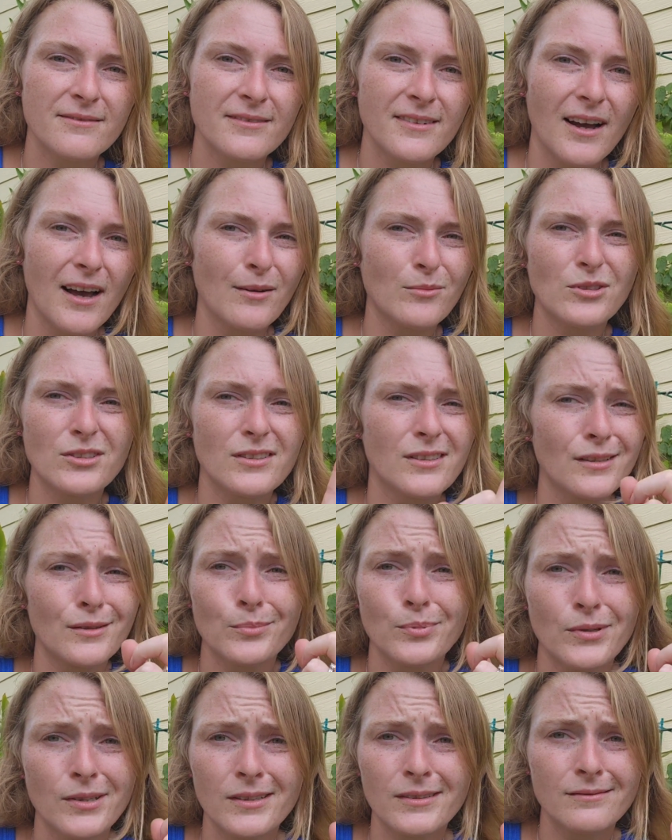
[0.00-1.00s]
I'm just gonna
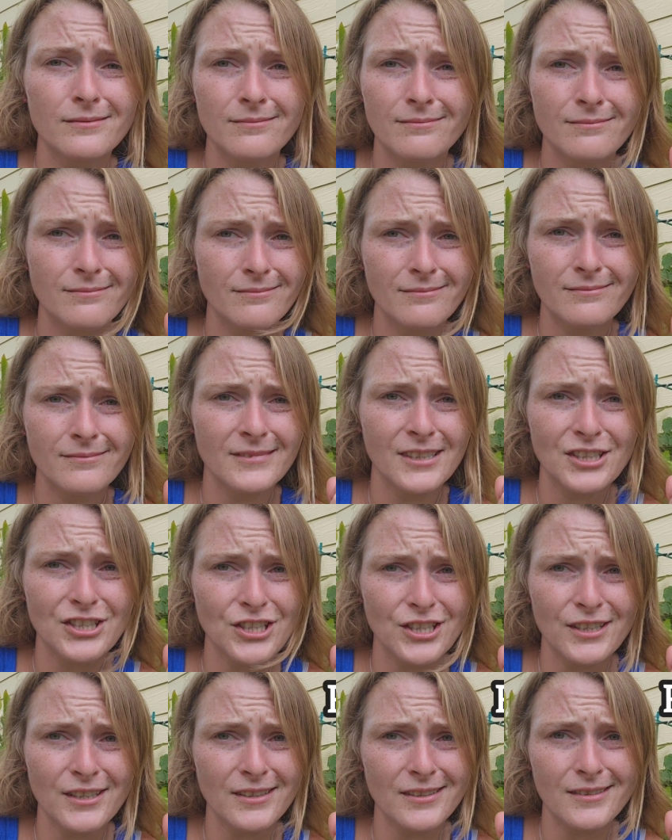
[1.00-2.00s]
put the
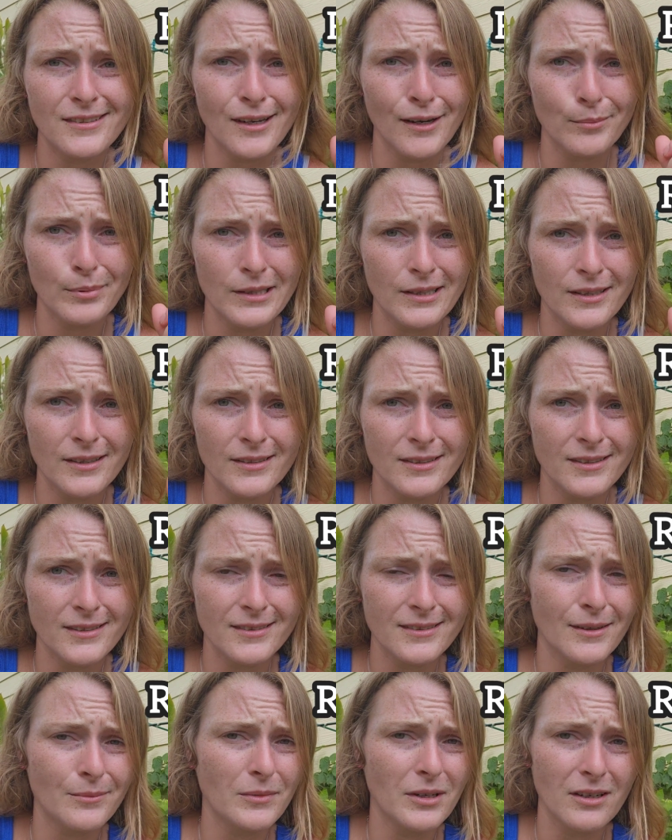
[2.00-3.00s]
genus up here
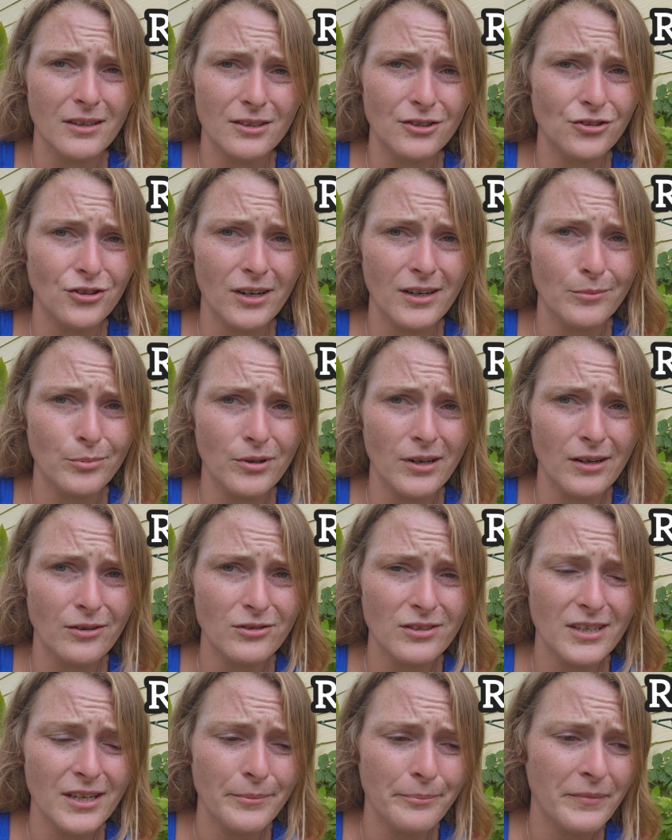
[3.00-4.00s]
because I'm not gonna try to
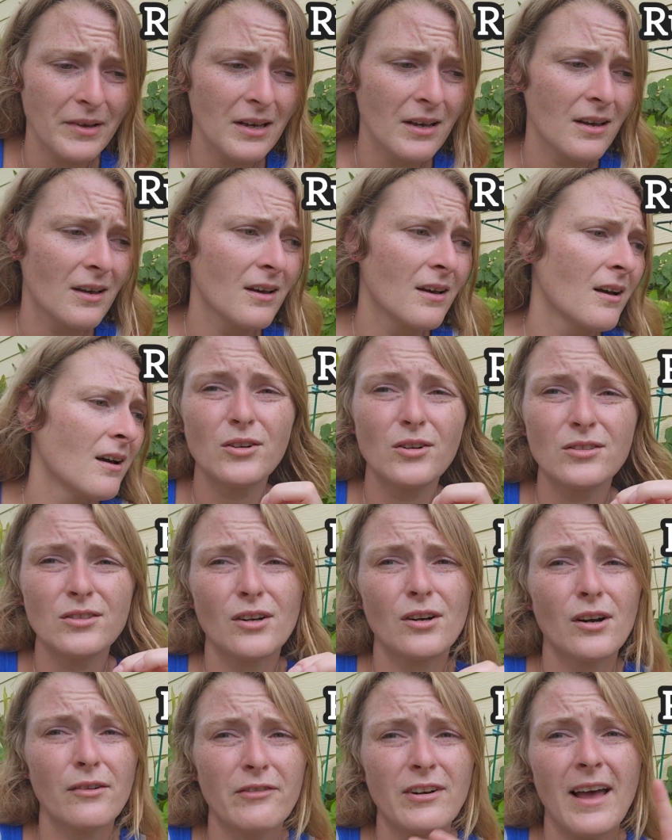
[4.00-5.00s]
pronounce it. Those
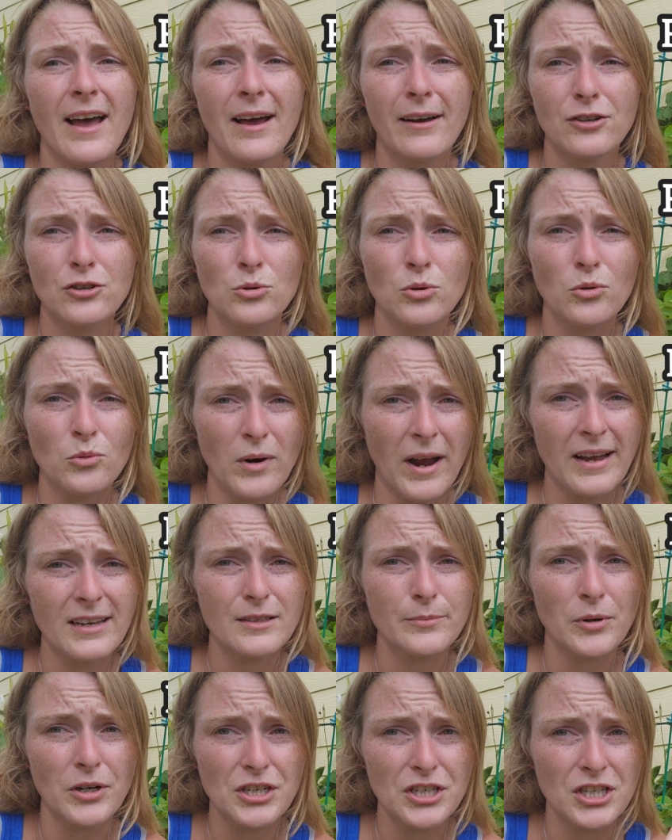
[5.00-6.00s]
are of an actual
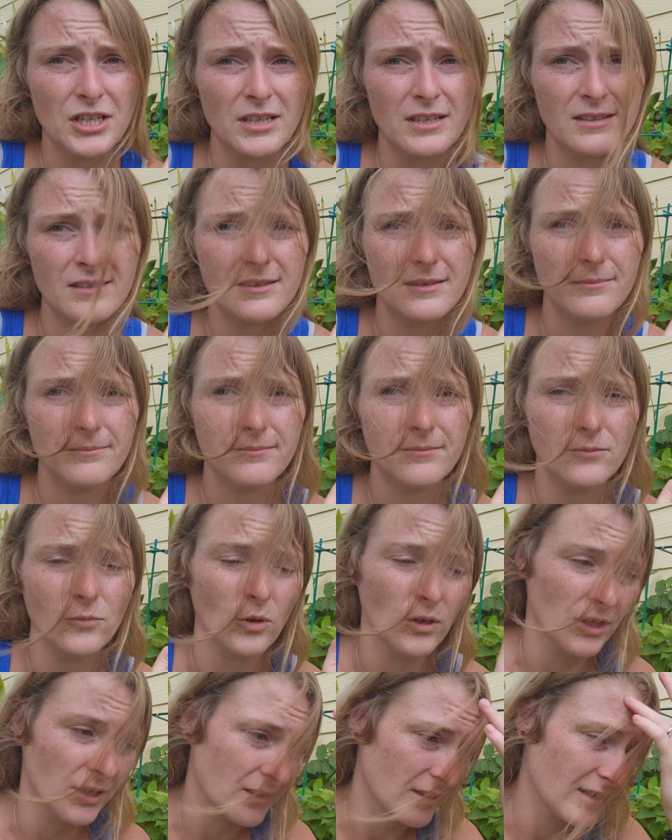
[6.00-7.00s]
raspberry genus,
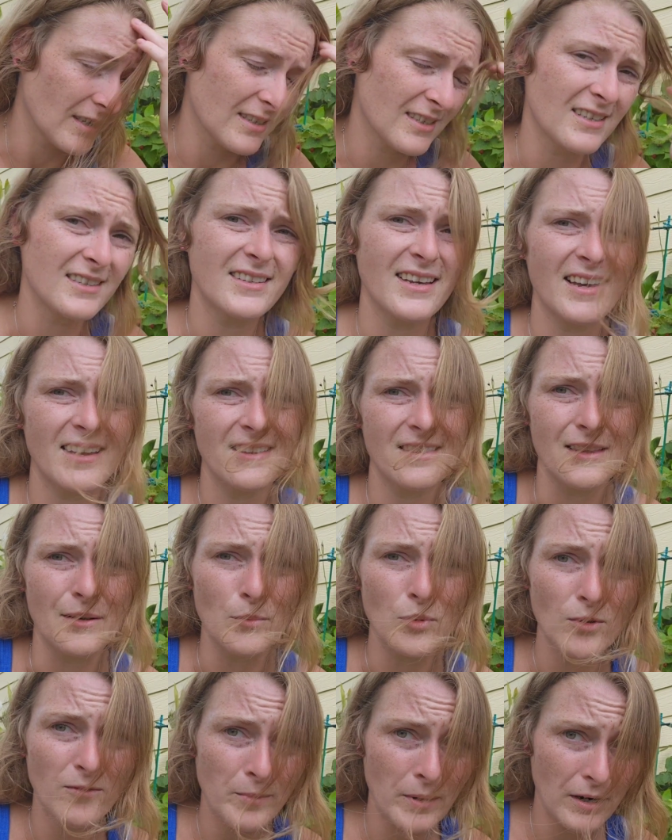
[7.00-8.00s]
whereas this is a
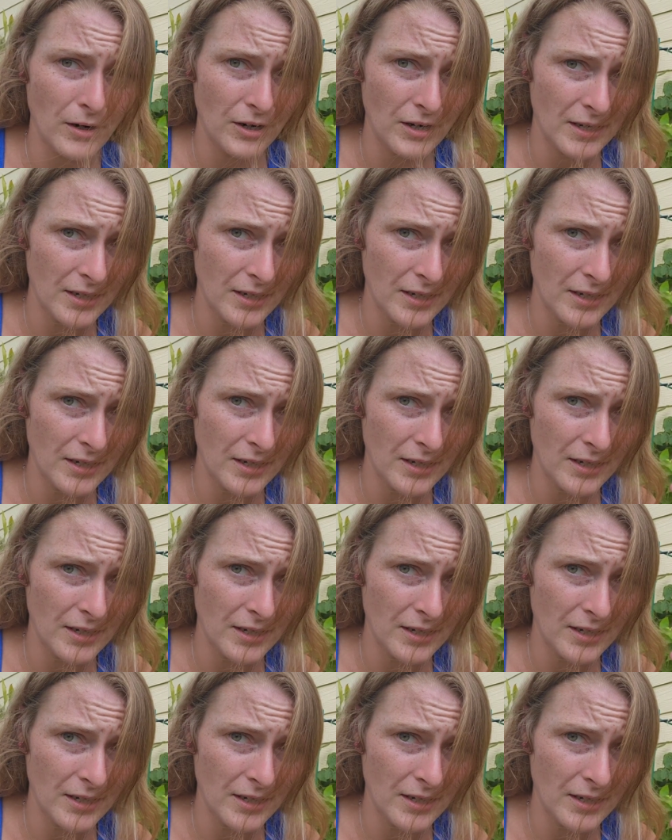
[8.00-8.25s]
thimbleberry